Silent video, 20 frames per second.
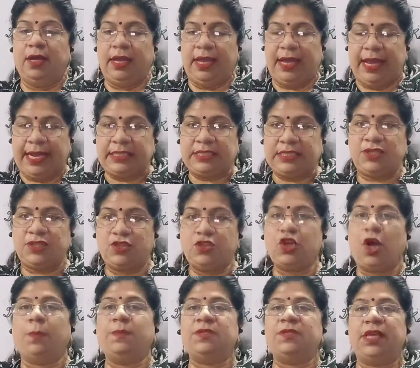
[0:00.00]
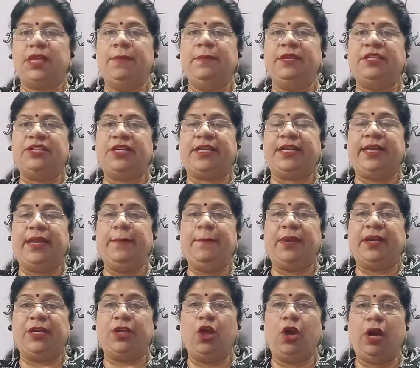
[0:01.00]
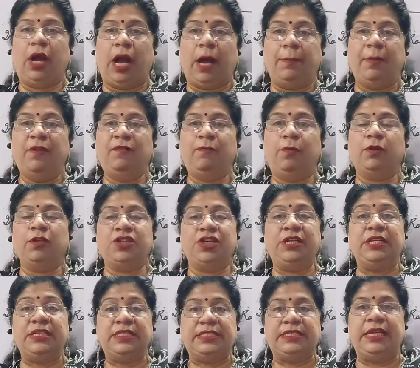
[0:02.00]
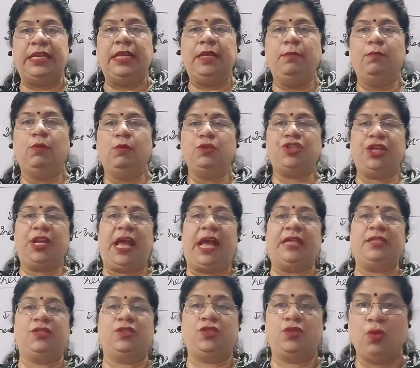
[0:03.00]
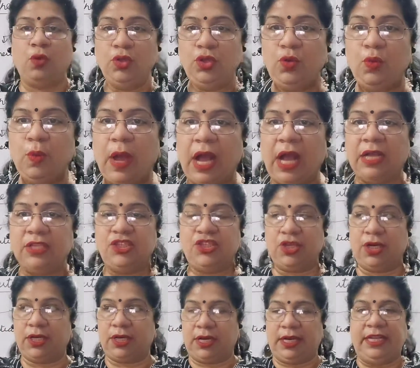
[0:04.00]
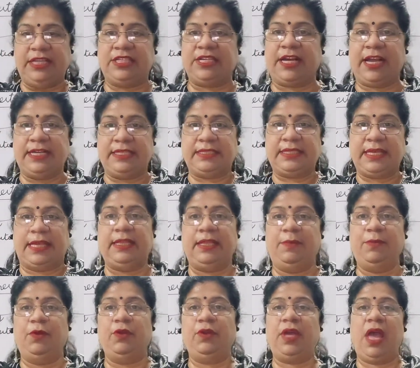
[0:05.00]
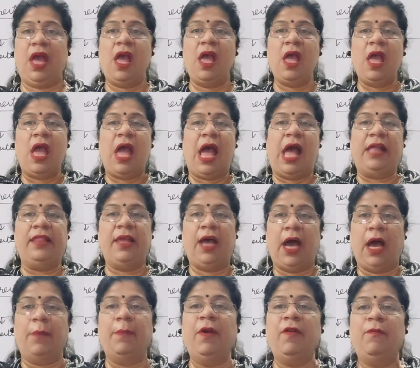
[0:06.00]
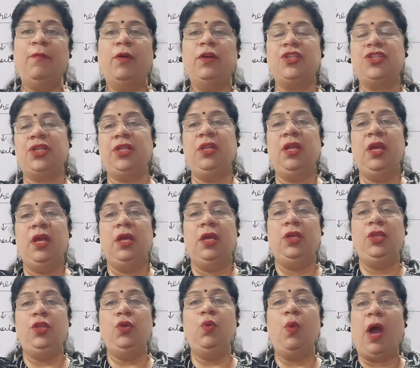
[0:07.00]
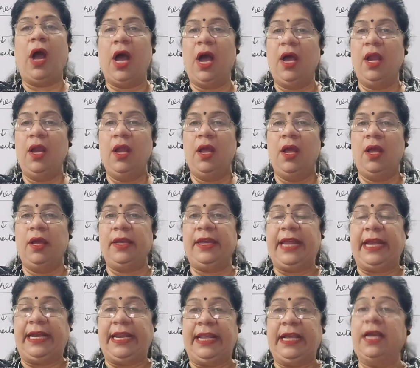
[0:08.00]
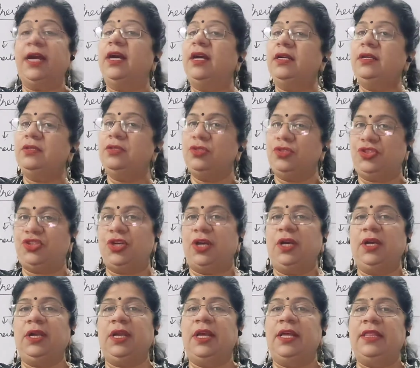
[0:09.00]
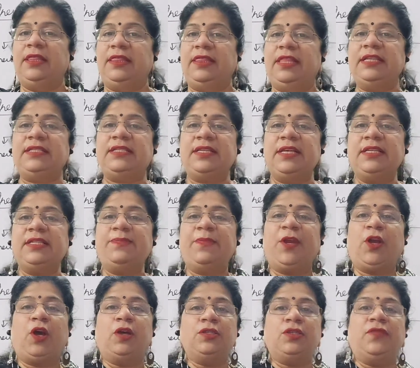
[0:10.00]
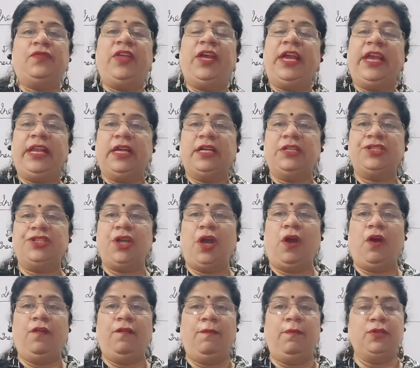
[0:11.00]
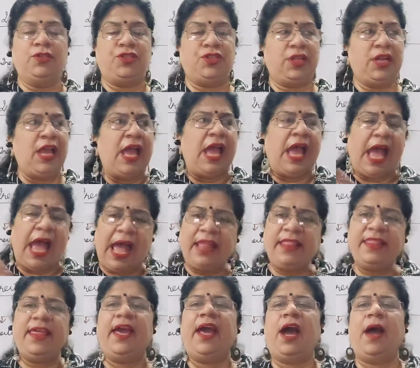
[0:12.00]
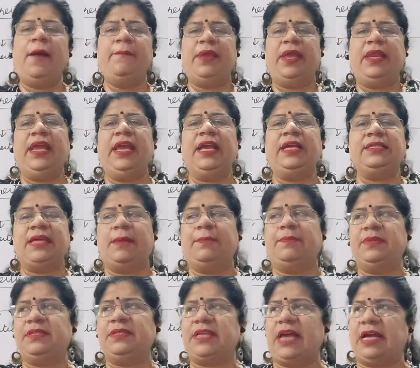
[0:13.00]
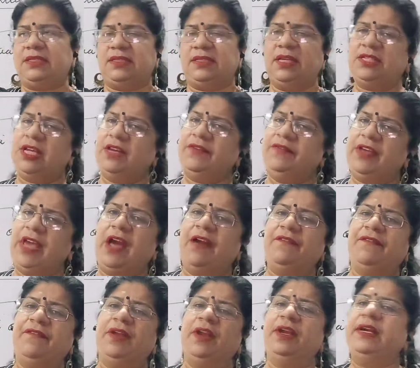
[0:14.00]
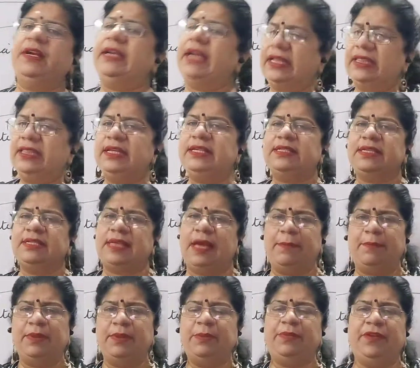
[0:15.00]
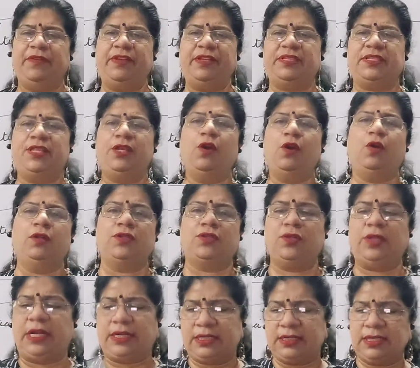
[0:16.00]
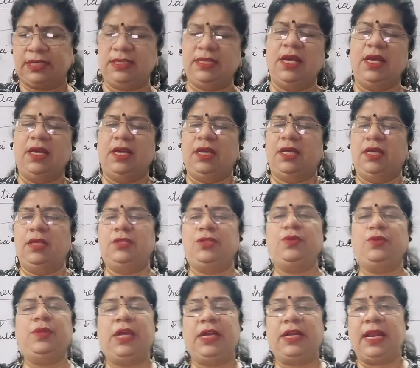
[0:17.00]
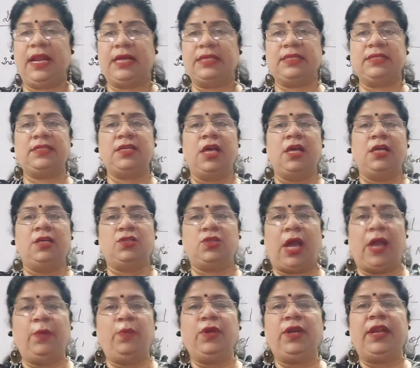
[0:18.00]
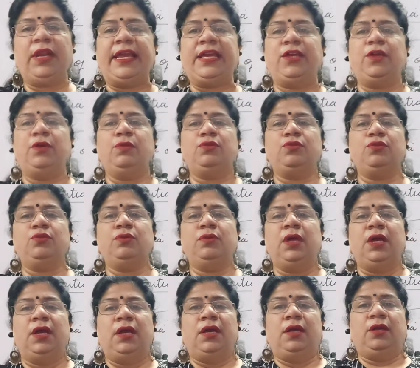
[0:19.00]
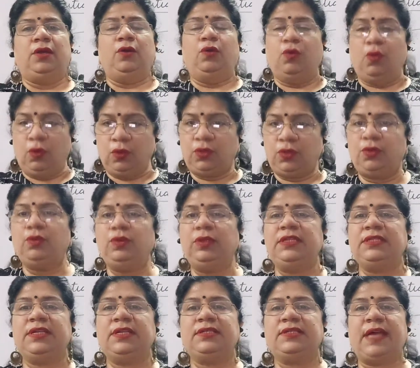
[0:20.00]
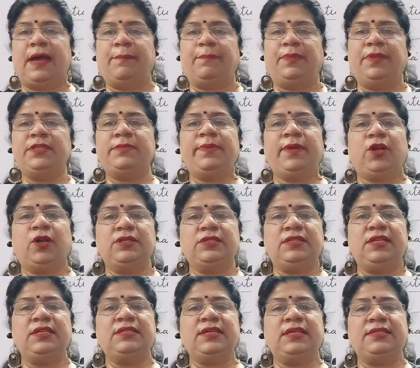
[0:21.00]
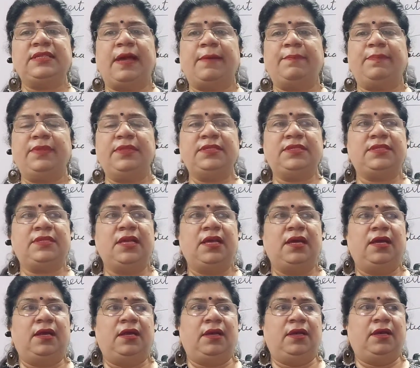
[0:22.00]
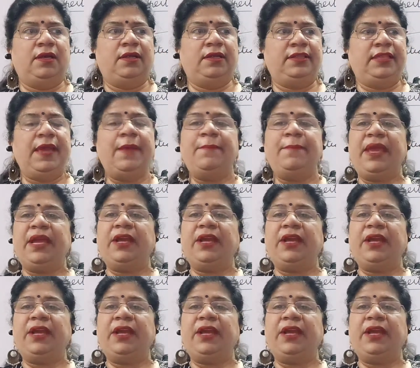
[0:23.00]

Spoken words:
it stops immediately, but your upper portion is still in motion and so you are jerked. Niche ka hissa ekdam ruk gaya and the upper portion you are getting a jerk. This is because of the inertia of motion, and there are many examples as such, and we have done these examples previously also, that is in junior classes. So I would like you to go through these examples, because these examples they make